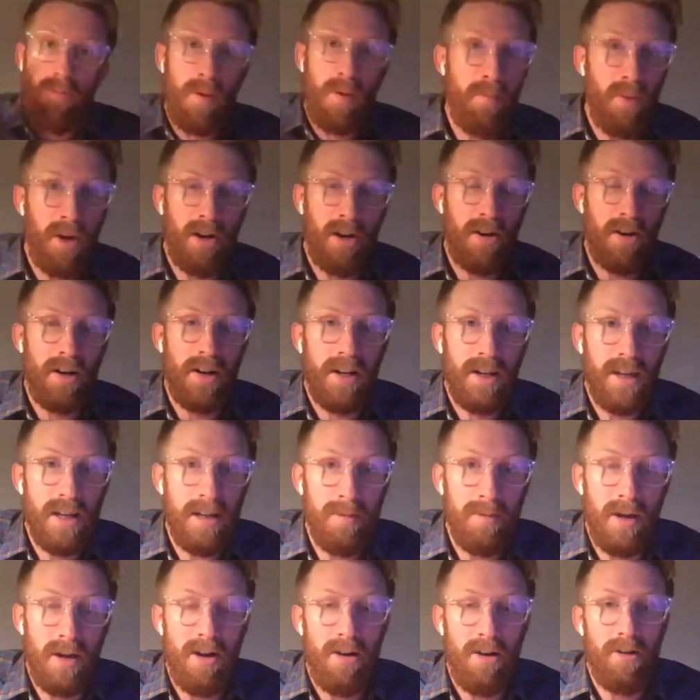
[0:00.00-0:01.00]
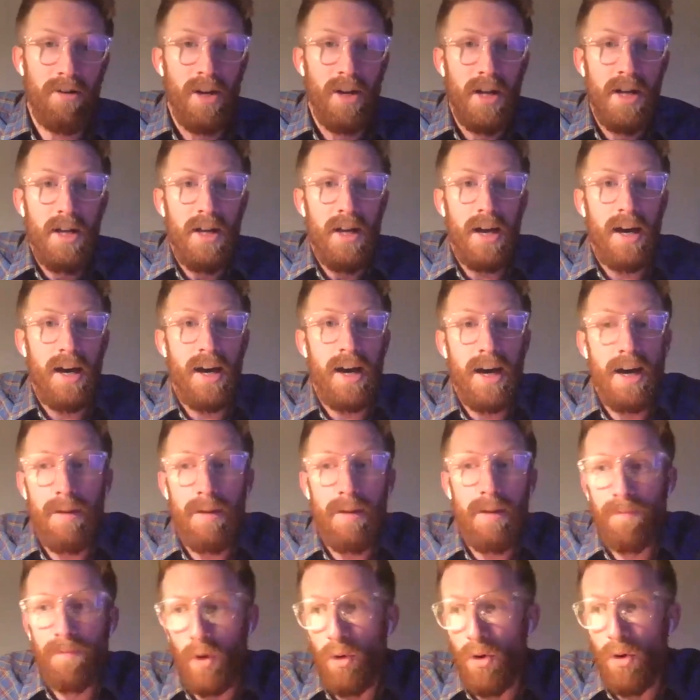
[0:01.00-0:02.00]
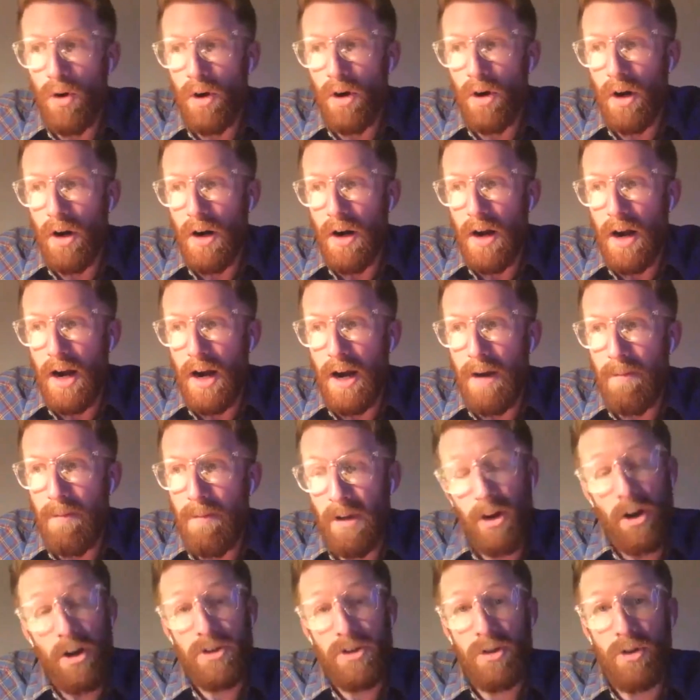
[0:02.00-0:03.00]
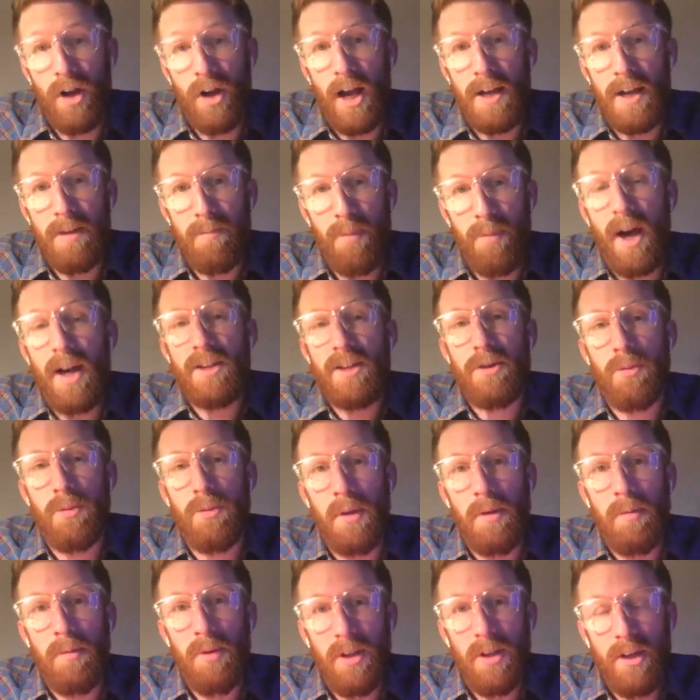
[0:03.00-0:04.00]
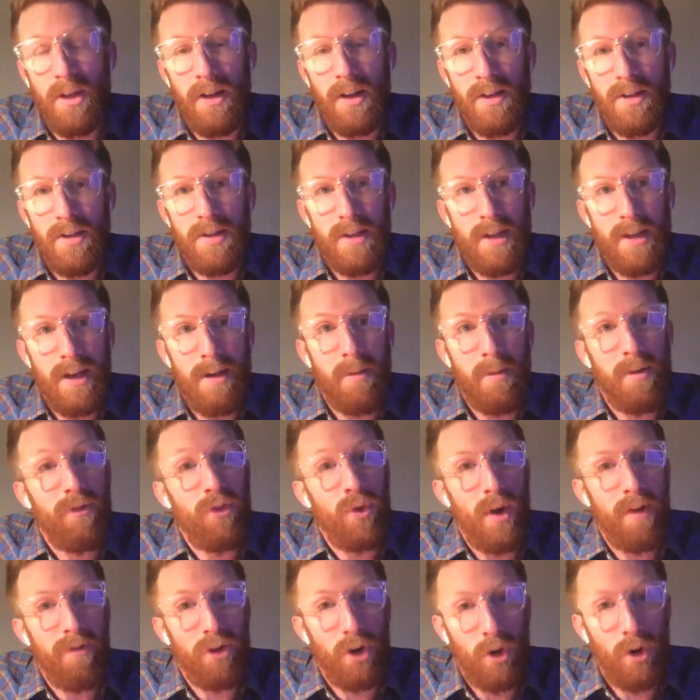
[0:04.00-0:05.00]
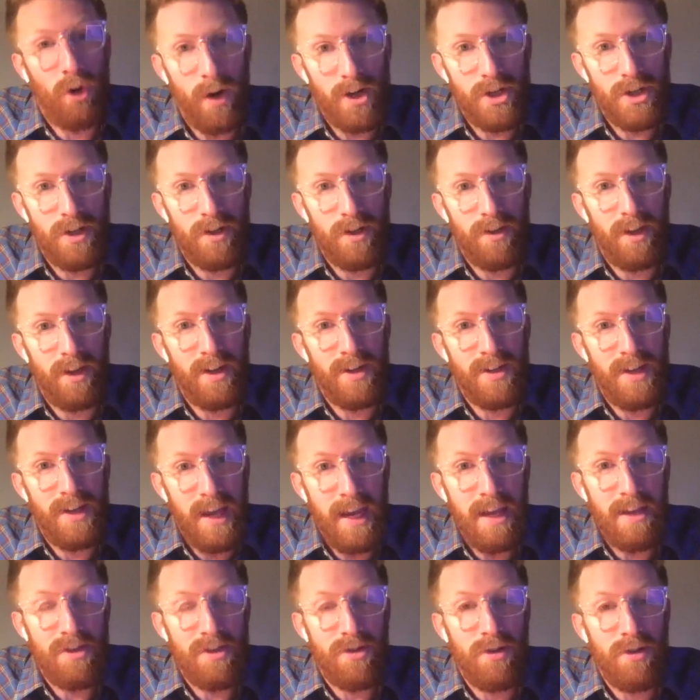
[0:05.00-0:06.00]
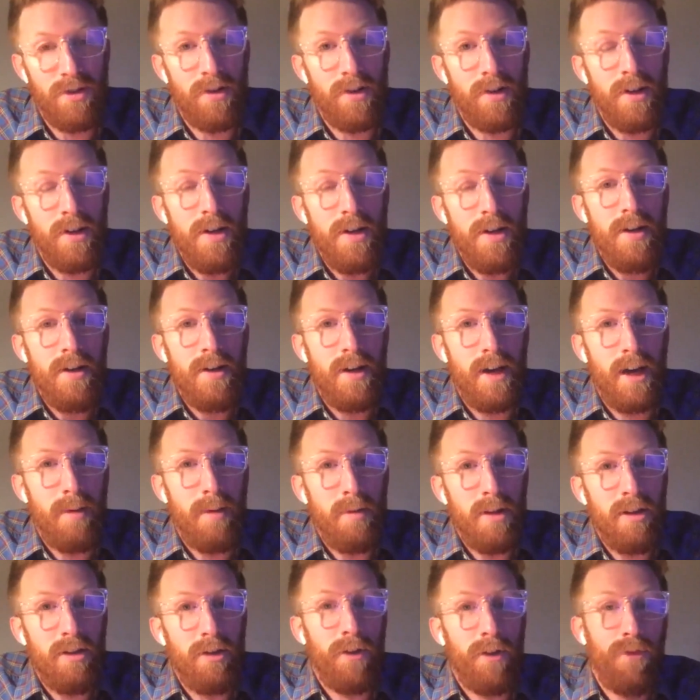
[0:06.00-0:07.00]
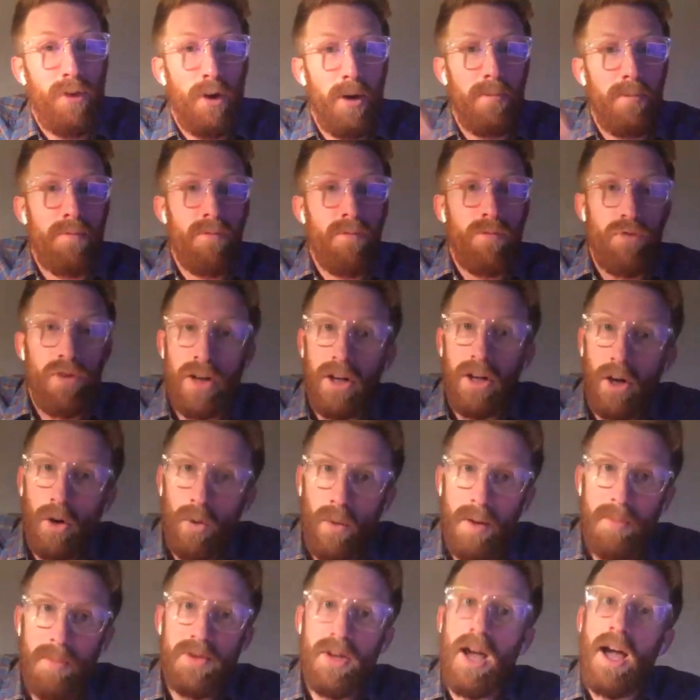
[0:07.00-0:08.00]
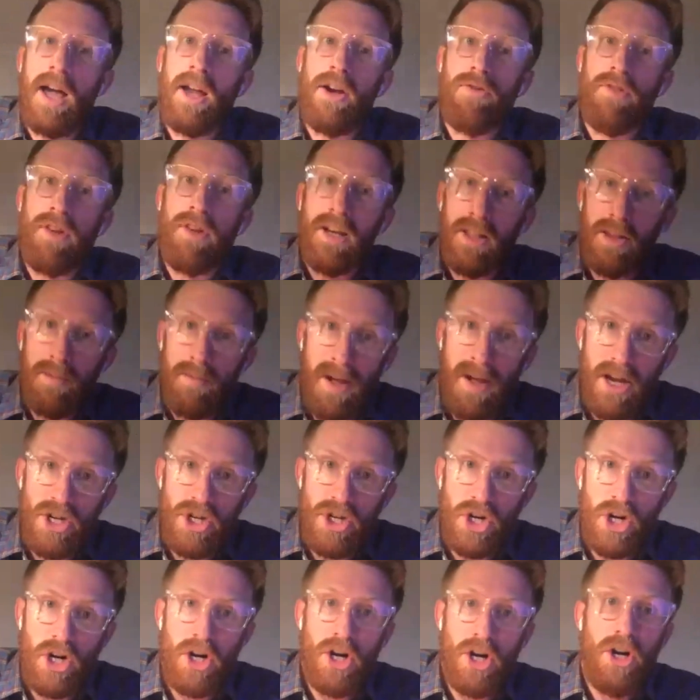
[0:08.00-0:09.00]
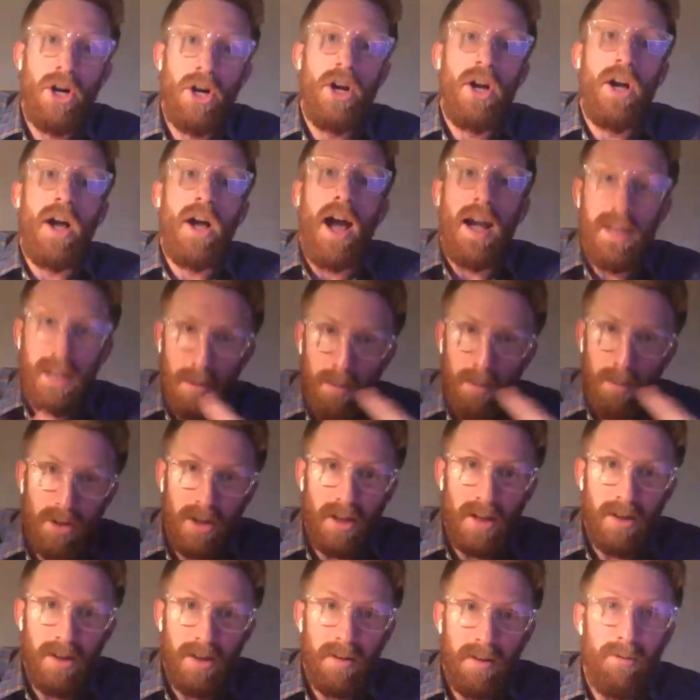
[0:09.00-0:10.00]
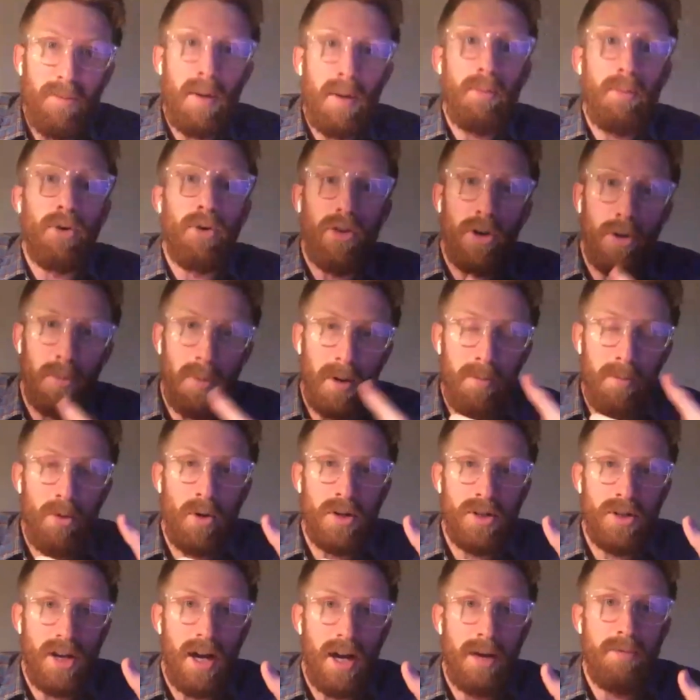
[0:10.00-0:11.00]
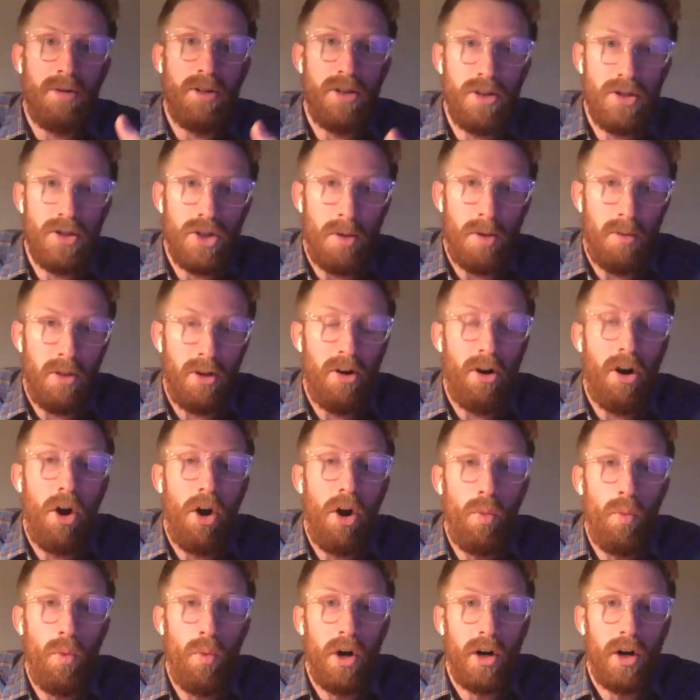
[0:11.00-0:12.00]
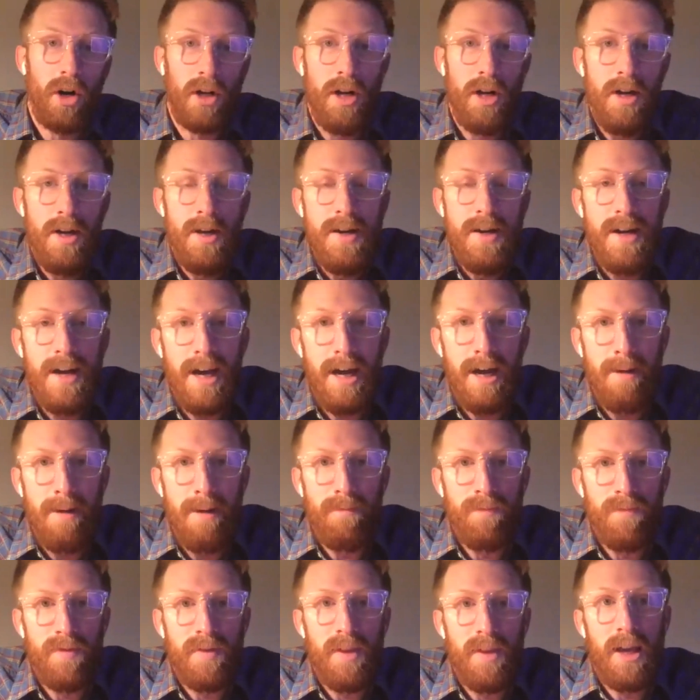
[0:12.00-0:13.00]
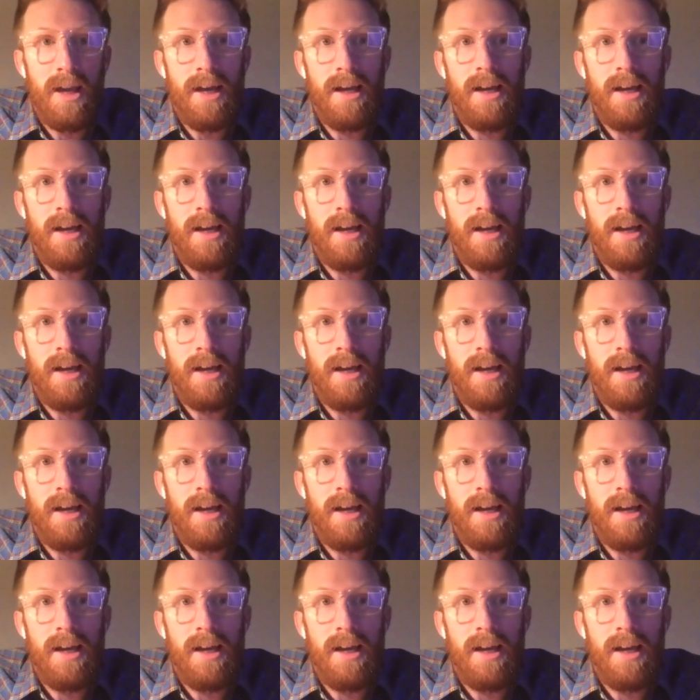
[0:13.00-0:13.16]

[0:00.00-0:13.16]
been buried in email, or it also possibly because if you have a question that is answered either from reading our website or reading the measure, I typically give people a little bit more time to do some of their homework and